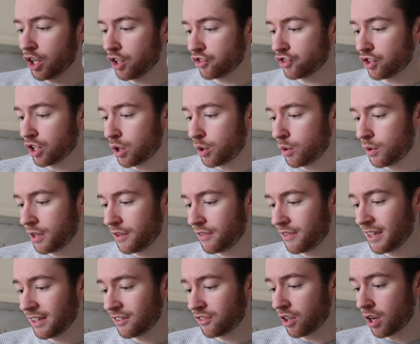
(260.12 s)
So
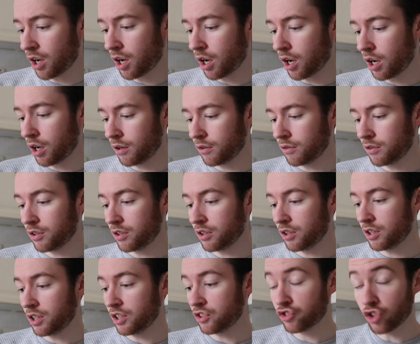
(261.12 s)
these are
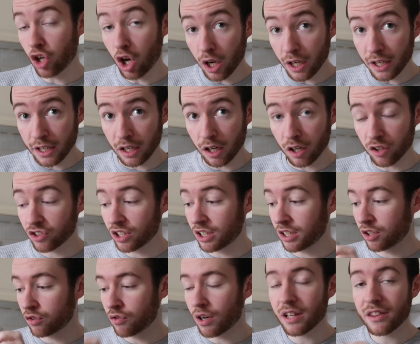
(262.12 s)
tiger nuts, and the
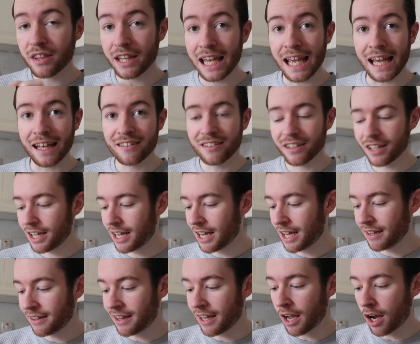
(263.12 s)
great thing is
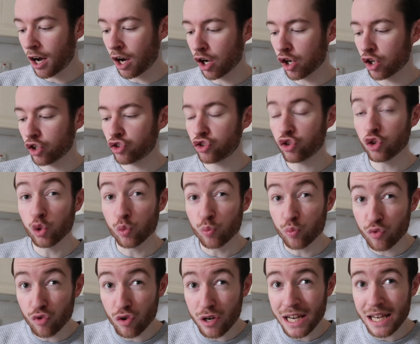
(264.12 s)
they are
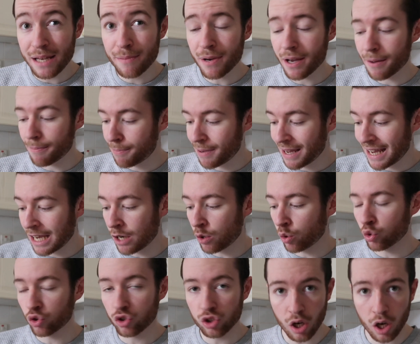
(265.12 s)
supreme
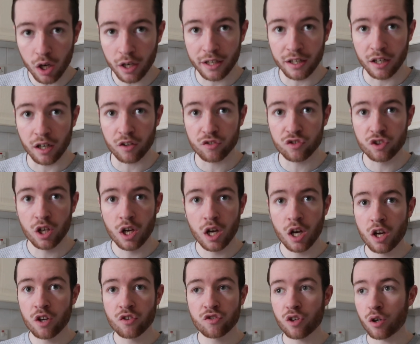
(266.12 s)
peeled tiger nuts.
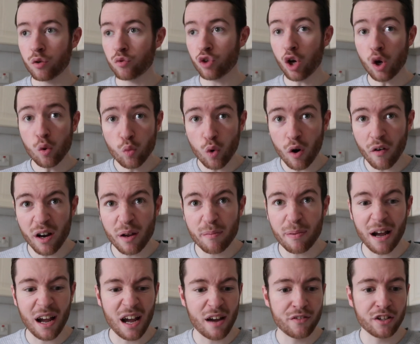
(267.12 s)
So don't worry
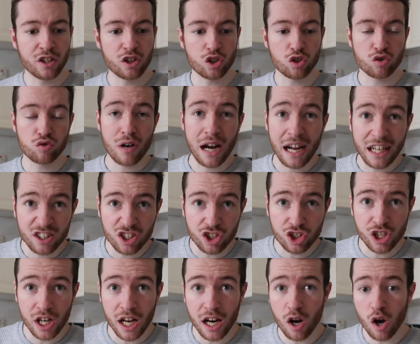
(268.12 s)
about having to crack the
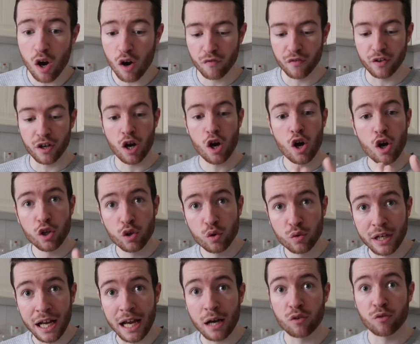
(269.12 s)
shell off and hurt your
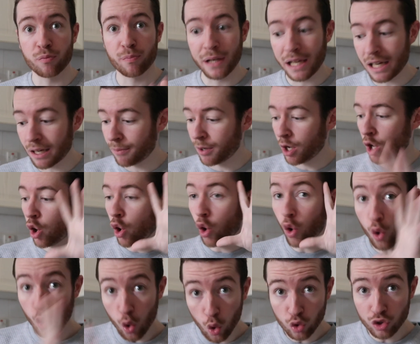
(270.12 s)
nails and peel them.
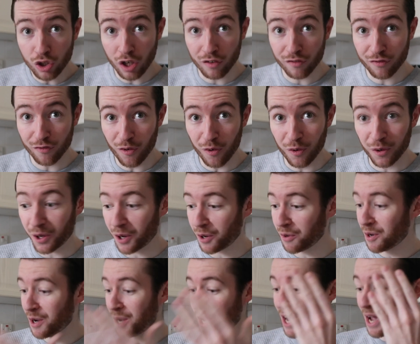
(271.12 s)
All done for
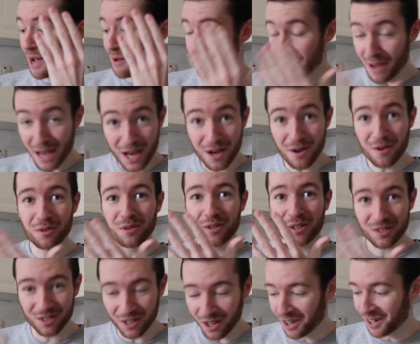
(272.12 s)
you.
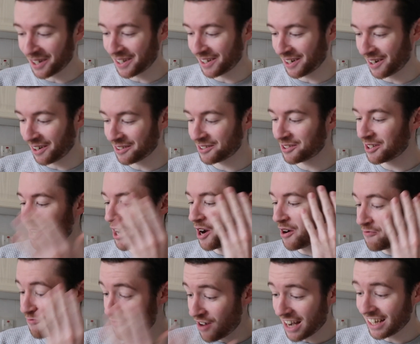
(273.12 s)
Peeled tiger nuts,
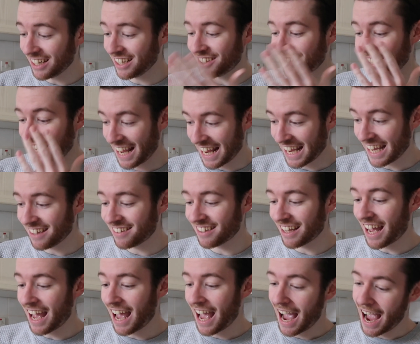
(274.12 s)
ready to eat,
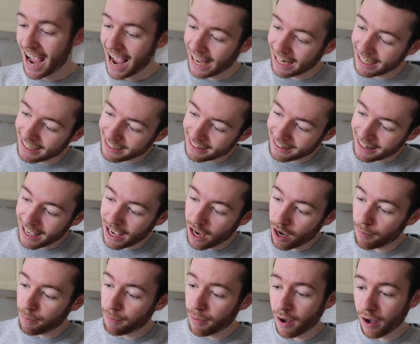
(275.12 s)
and they
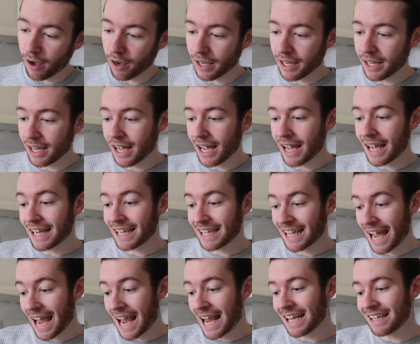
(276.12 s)
are by
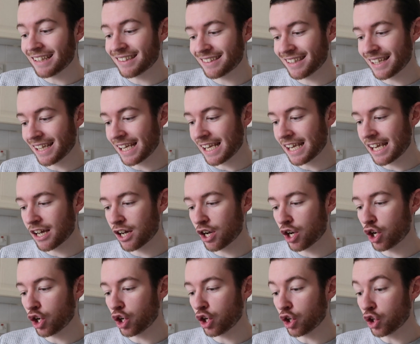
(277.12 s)
KC
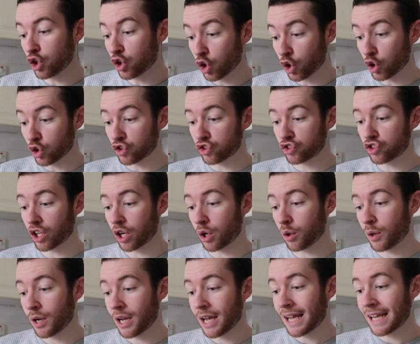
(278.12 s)
Goods.
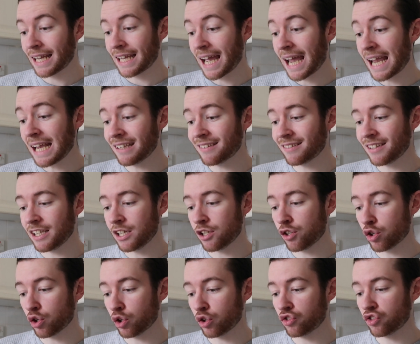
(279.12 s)
So KC
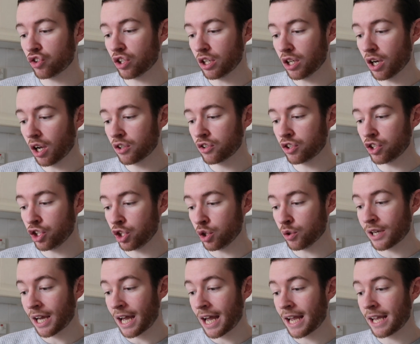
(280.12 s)
Goods, London,
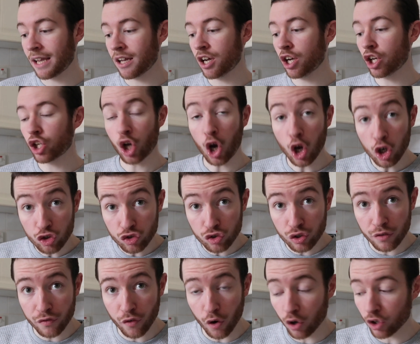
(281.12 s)
UK, country
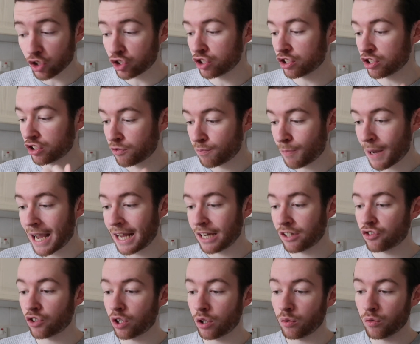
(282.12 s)
of origin Spain.
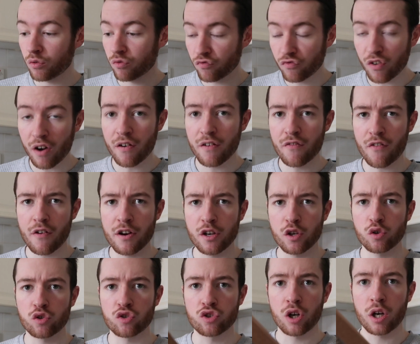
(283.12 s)
So very, very
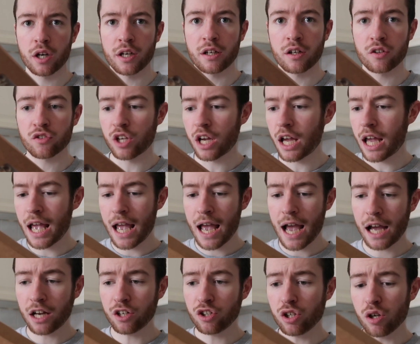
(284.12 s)
good tiger nuts.
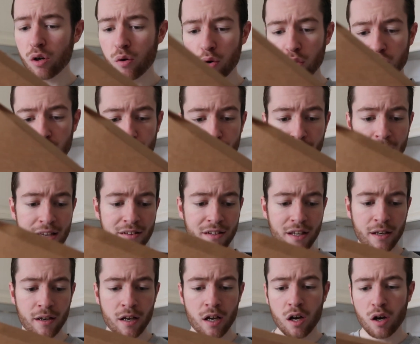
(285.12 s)
And you know what was
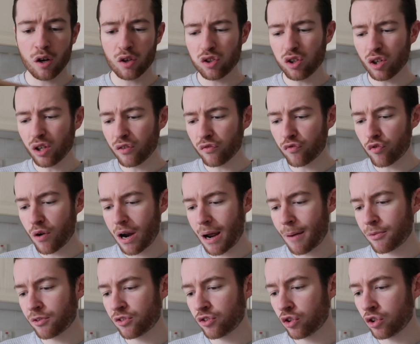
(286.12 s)
amazing? I was looking through
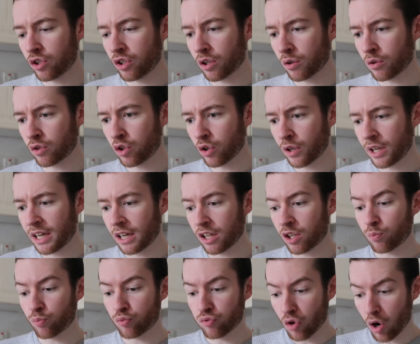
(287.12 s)
Amazon and I was looking at the
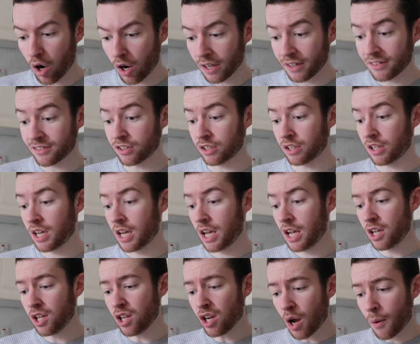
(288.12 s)
price and,
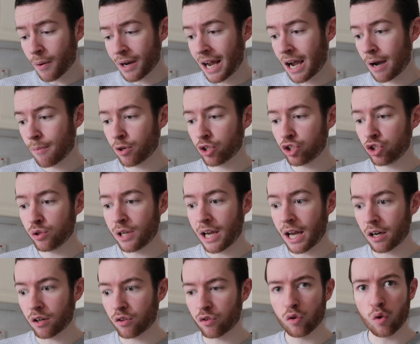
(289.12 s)
you know, and how much you get,
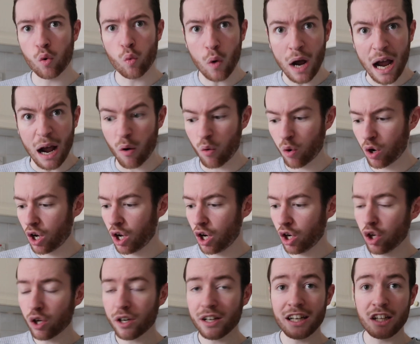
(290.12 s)
and I thought, wow,
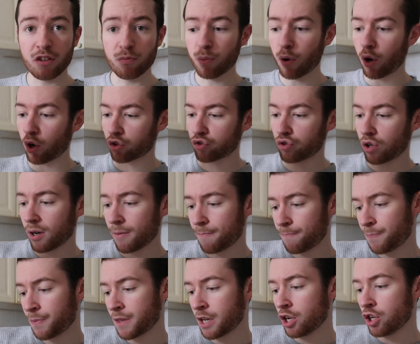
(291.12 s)
look at this box, right?
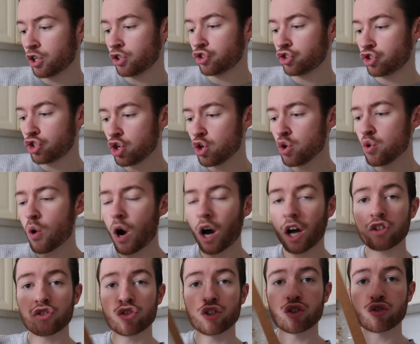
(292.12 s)

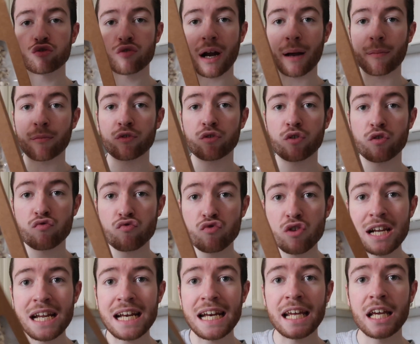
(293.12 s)
200 grams for a
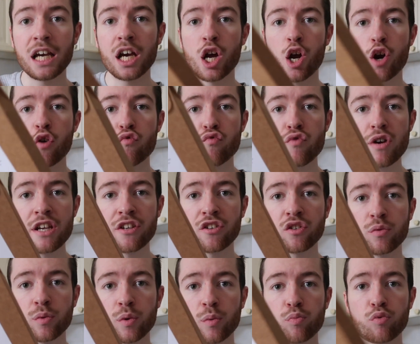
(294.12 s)
really
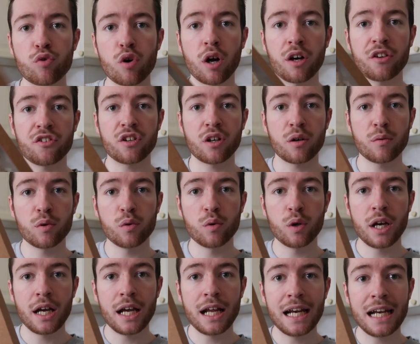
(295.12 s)
reasonable price, and I will
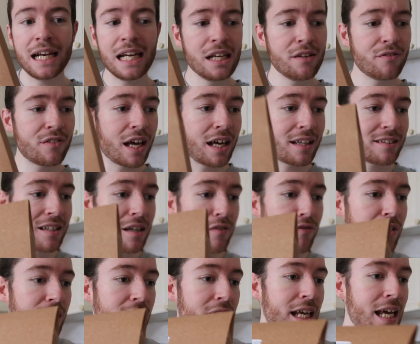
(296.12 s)
leave that
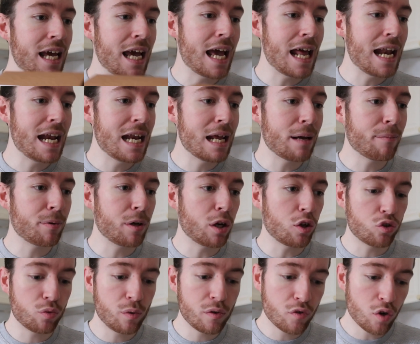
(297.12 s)
definitely link below.
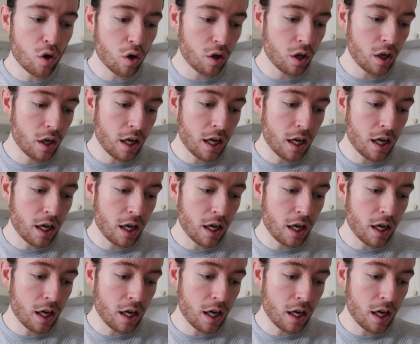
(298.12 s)
So we've got